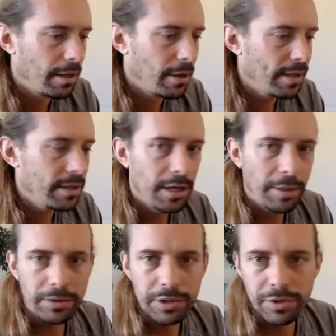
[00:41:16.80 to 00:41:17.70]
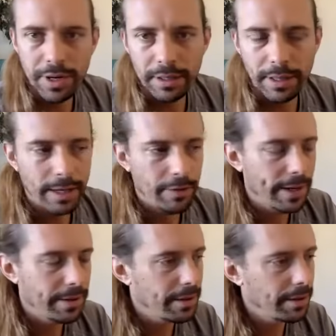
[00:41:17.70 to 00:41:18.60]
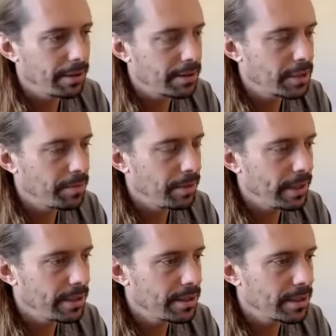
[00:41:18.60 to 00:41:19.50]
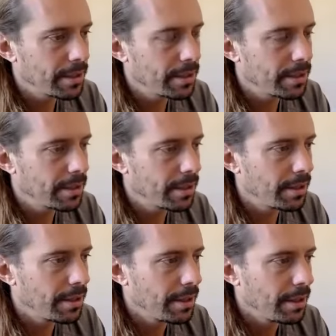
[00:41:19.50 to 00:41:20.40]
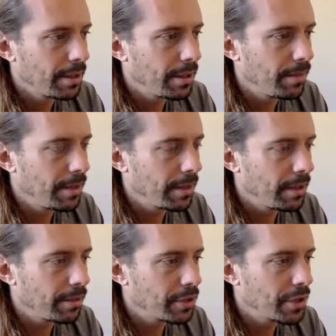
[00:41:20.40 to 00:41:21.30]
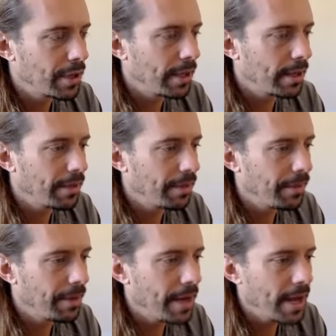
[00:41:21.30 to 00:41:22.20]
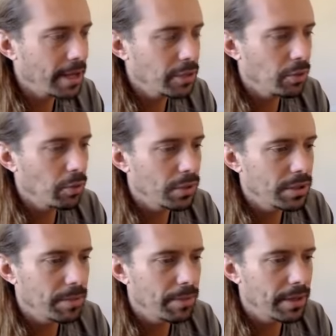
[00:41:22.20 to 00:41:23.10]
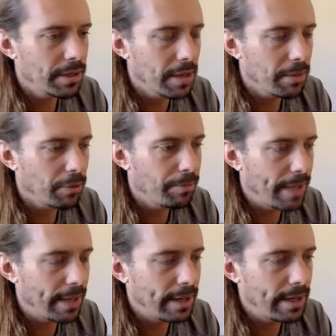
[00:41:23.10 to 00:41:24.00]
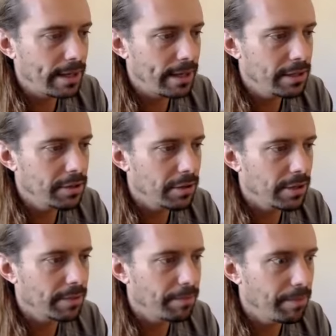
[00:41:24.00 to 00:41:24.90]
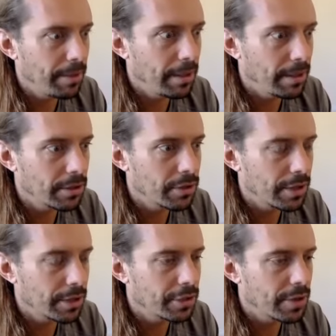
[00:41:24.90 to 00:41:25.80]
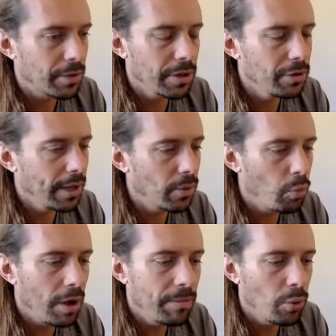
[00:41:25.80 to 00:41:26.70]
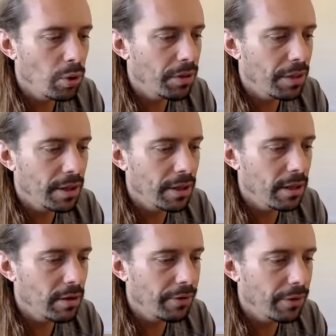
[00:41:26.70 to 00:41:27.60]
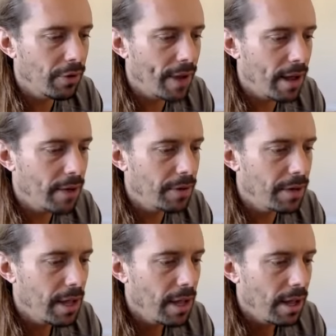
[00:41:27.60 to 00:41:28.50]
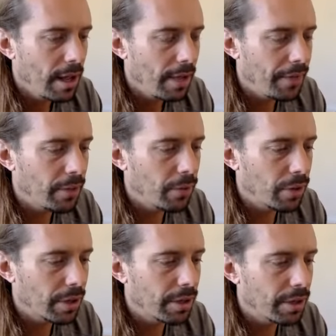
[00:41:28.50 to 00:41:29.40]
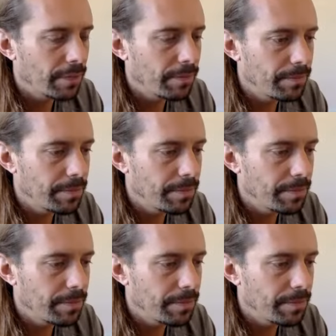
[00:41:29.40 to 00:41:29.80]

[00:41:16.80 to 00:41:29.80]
That's the double straight leg, right? The splits is the big double straight leg. The next one was the big double bent knee. These are like big stretches, right? We're gonna do like one more thing here on the ground, and then we're gonna,